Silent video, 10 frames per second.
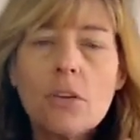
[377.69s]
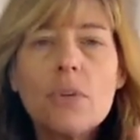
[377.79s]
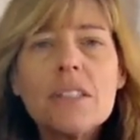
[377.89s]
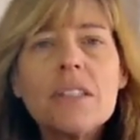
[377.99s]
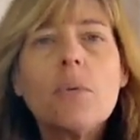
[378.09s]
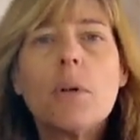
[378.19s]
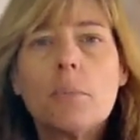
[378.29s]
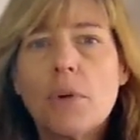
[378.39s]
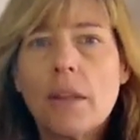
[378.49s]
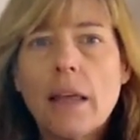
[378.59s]
And the reason I want
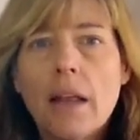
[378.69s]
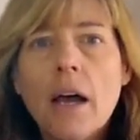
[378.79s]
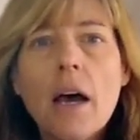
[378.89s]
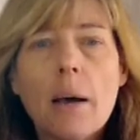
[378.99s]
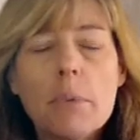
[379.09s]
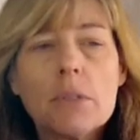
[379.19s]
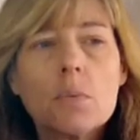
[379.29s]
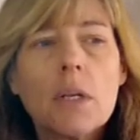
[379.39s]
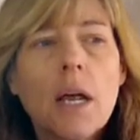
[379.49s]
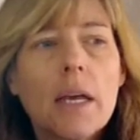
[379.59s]
to bring that up
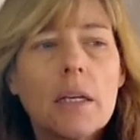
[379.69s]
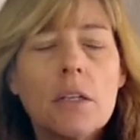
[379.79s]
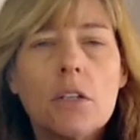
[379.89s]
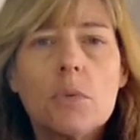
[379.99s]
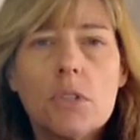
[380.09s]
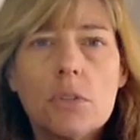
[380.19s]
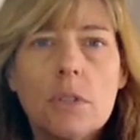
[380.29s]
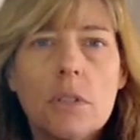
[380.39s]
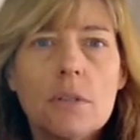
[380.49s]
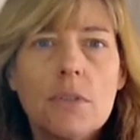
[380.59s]
is when I, you know, was
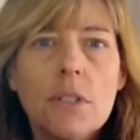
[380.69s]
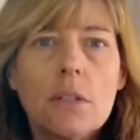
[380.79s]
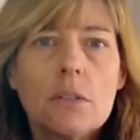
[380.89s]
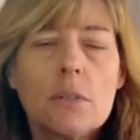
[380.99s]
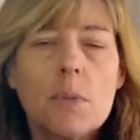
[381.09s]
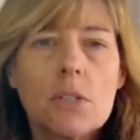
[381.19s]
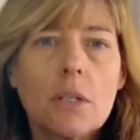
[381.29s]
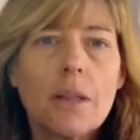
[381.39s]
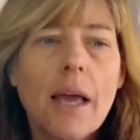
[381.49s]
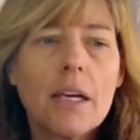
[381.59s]
doing these videos,
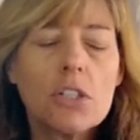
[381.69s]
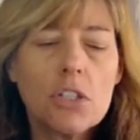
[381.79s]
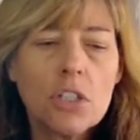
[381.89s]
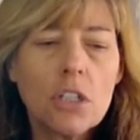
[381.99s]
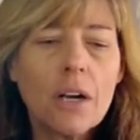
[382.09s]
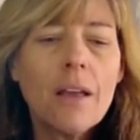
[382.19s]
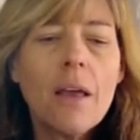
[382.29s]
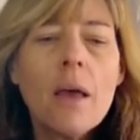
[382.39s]
especially last year,